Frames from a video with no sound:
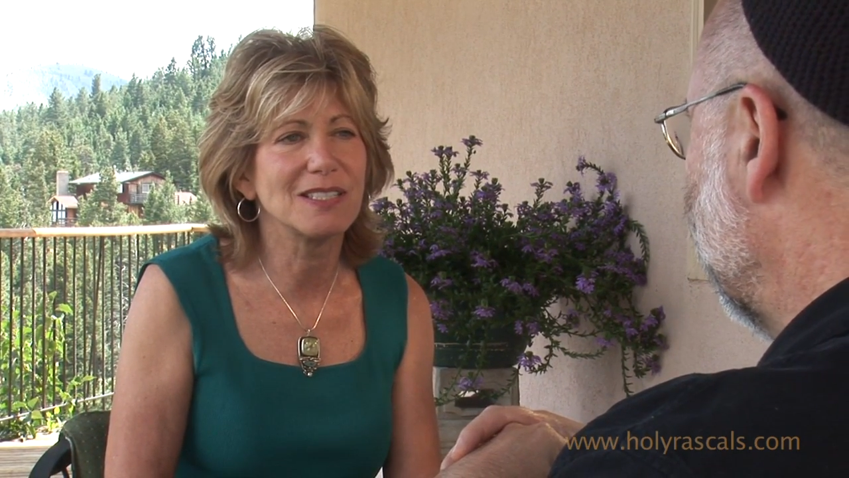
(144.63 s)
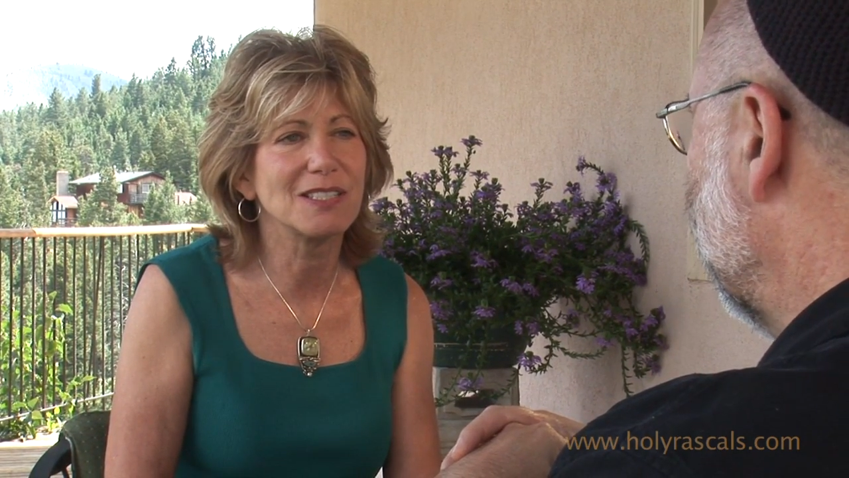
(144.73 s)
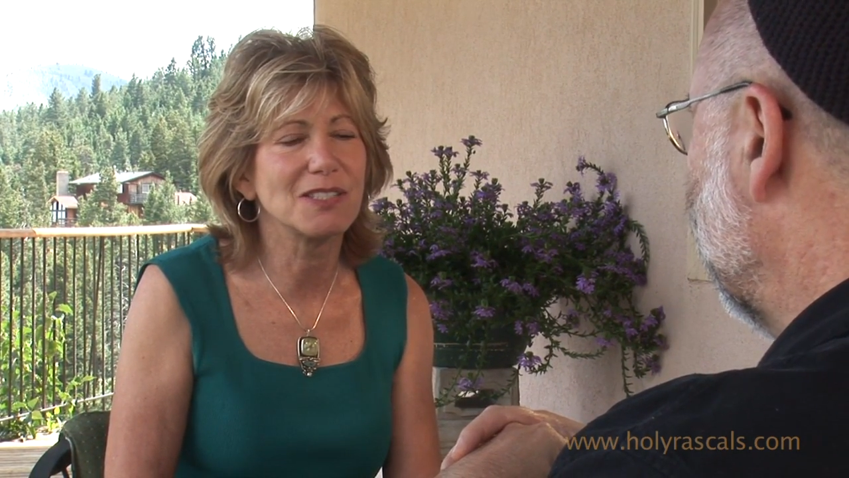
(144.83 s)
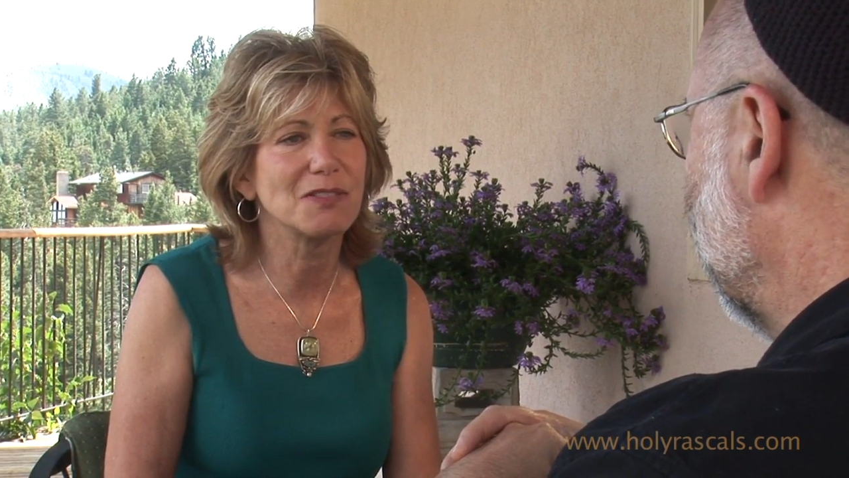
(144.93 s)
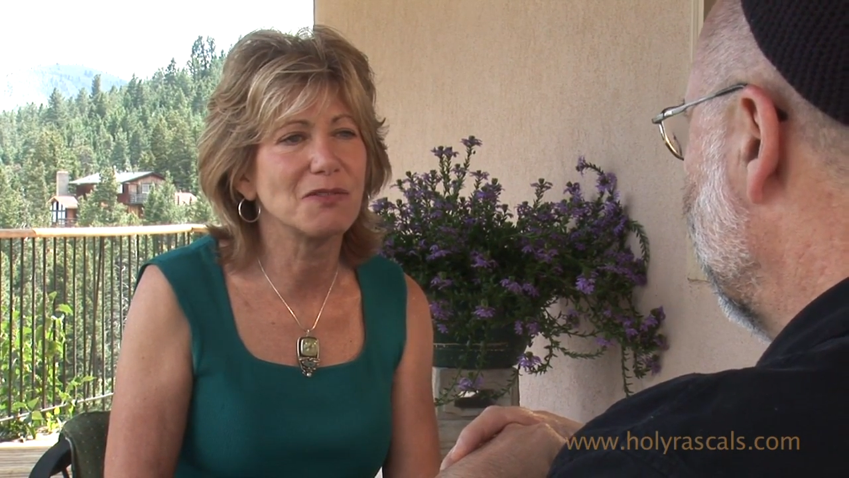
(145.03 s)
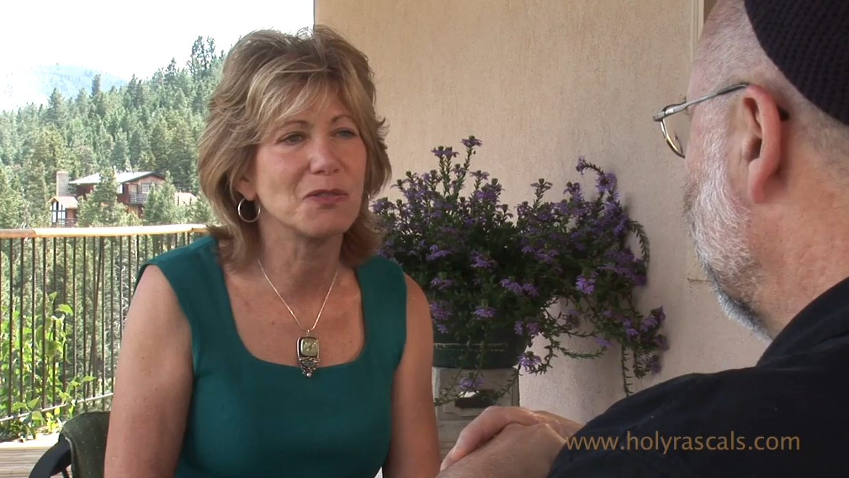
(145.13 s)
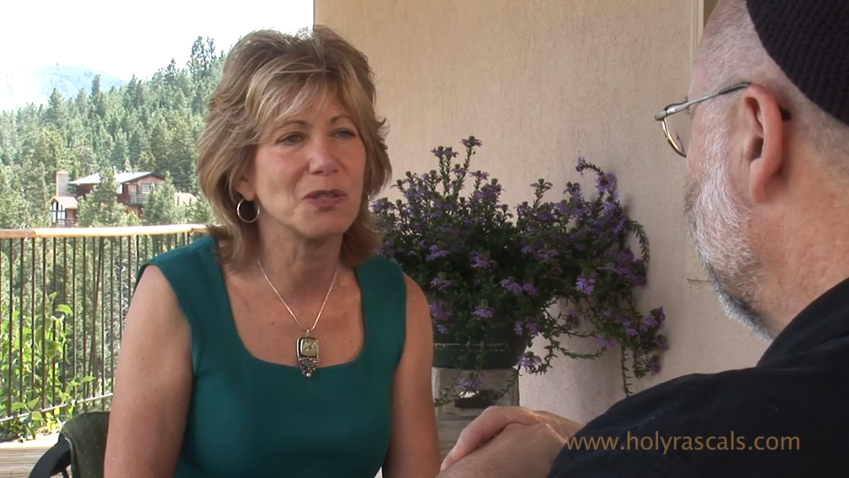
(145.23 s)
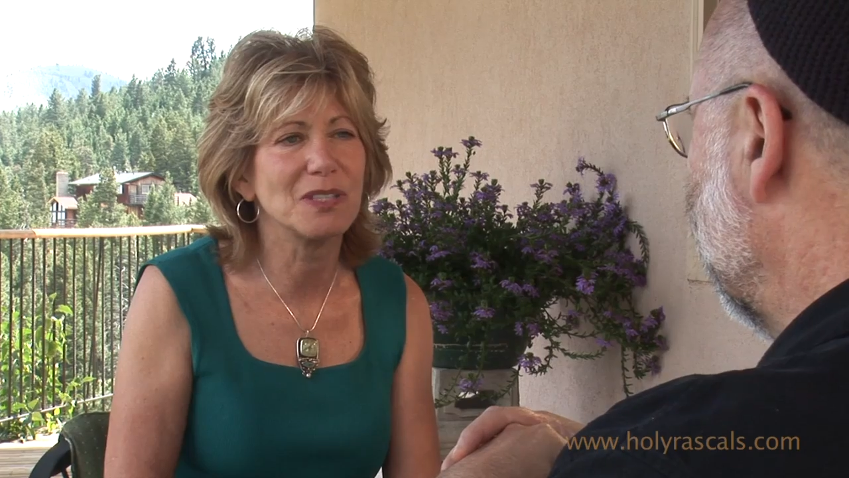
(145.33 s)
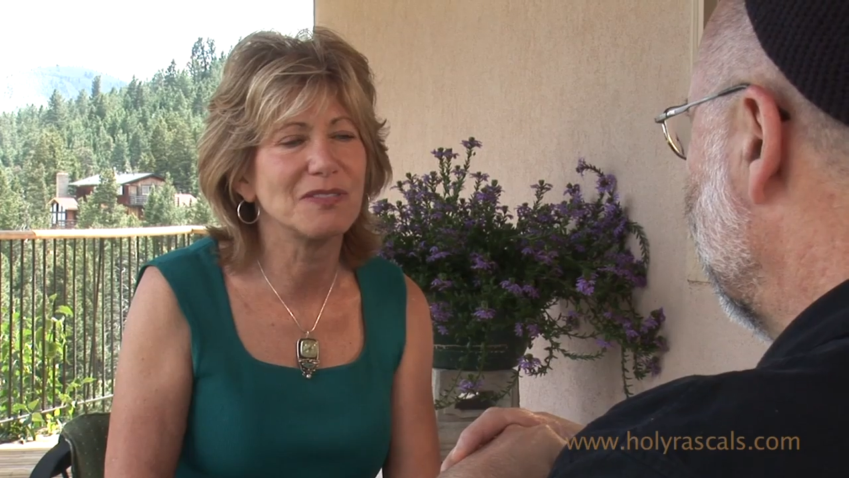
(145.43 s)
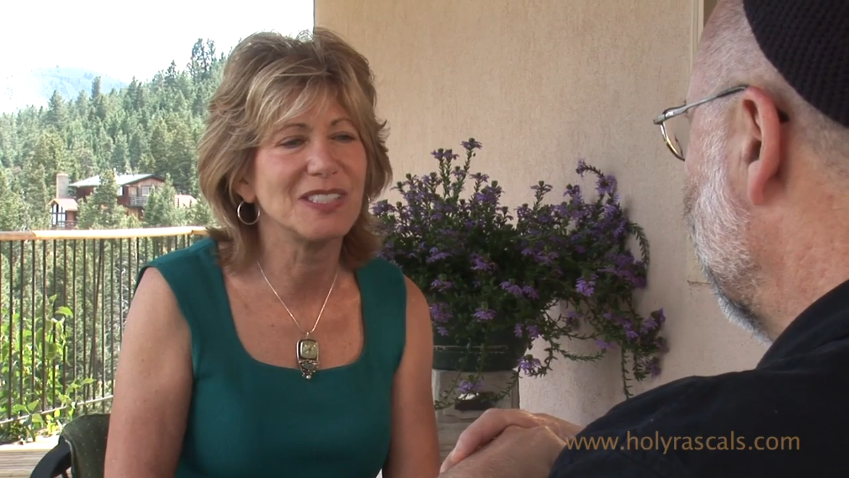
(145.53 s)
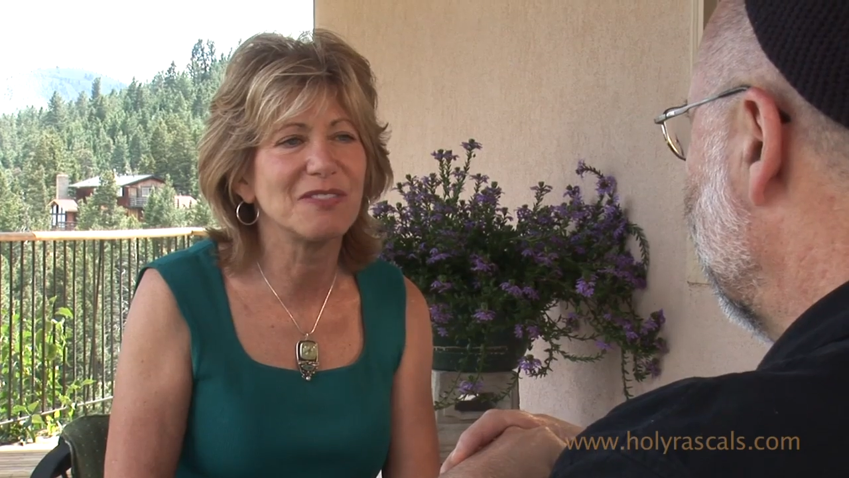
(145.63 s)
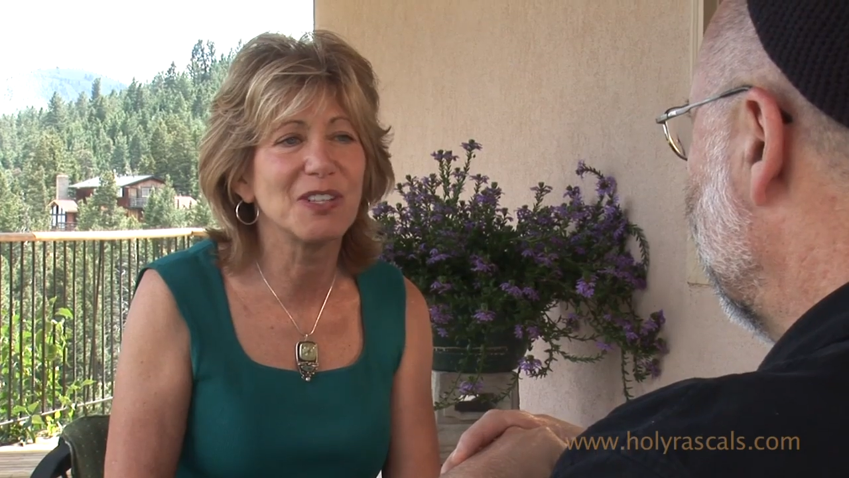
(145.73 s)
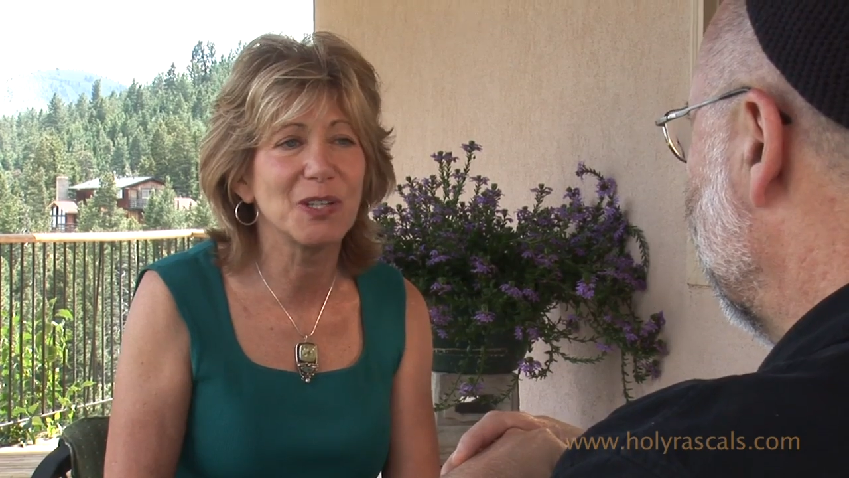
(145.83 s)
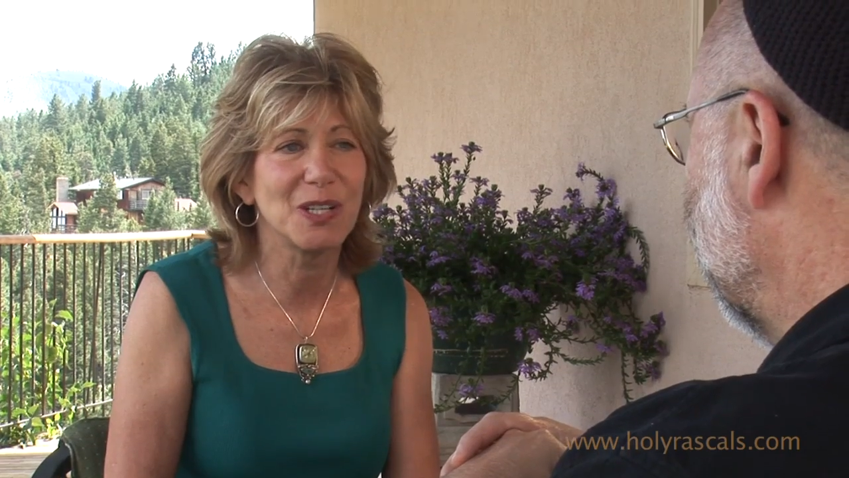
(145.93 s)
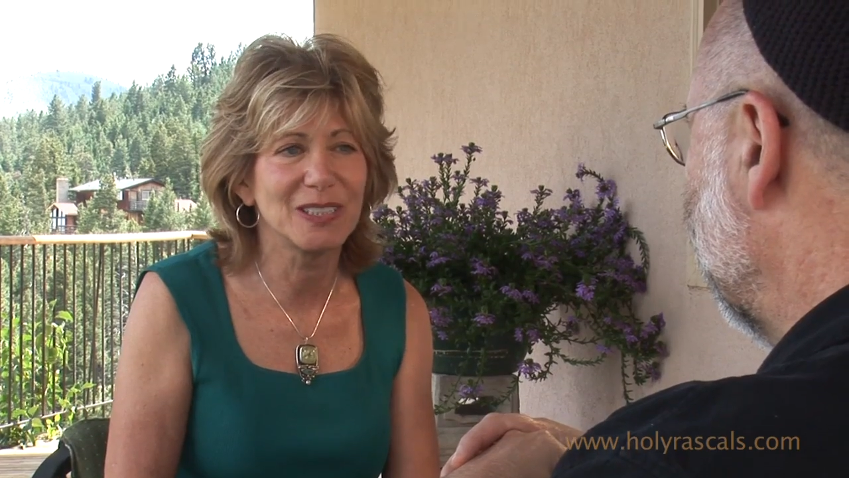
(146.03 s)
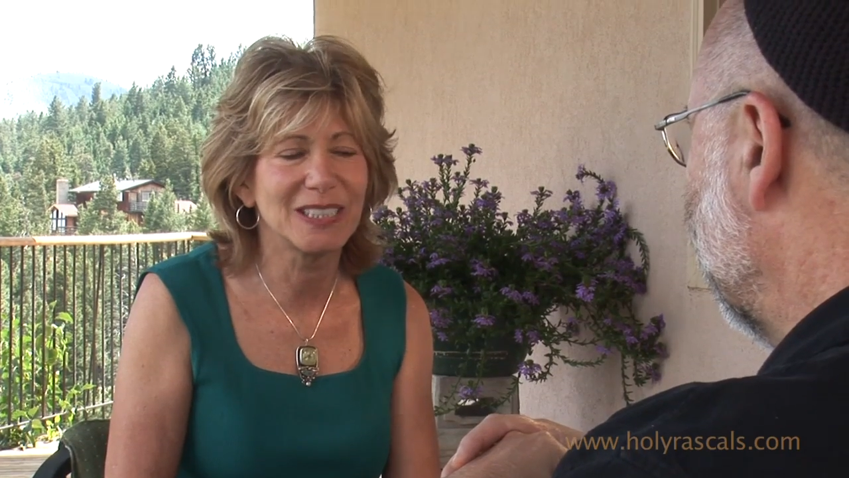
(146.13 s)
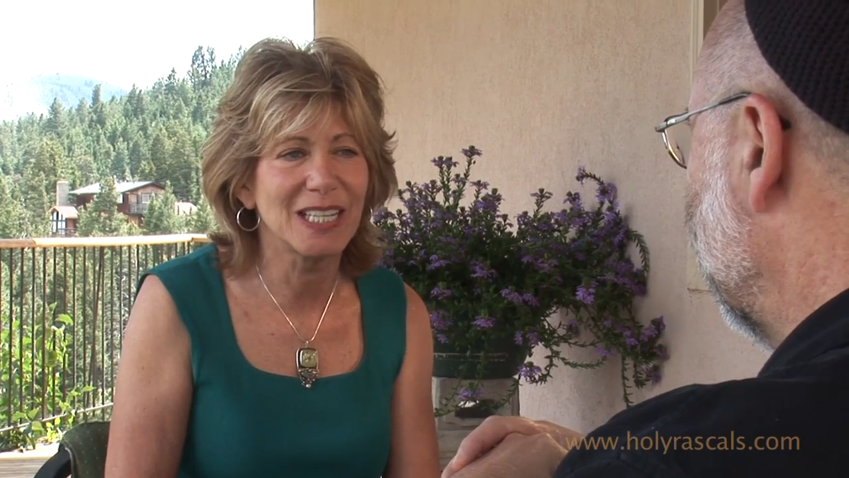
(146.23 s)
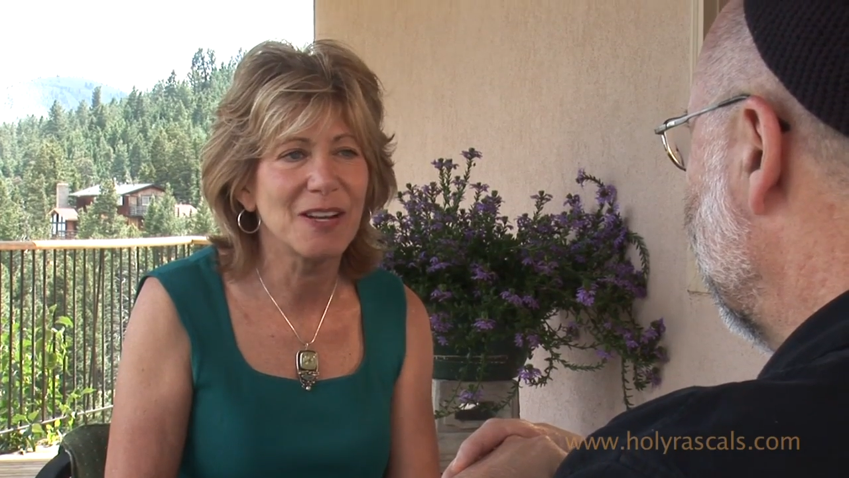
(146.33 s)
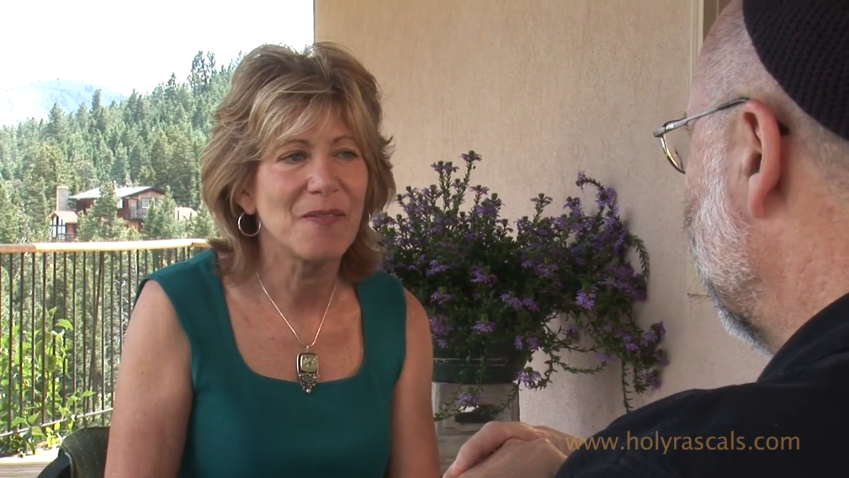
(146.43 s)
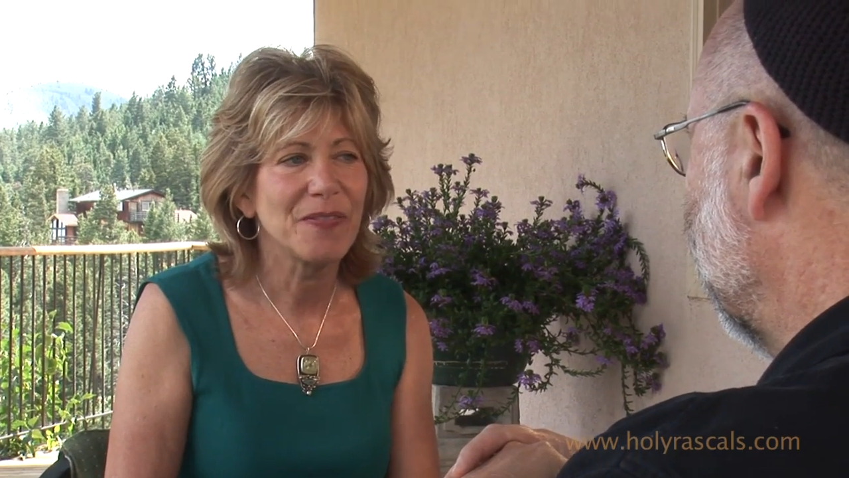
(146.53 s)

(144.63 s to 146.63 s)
it's full of difficulty.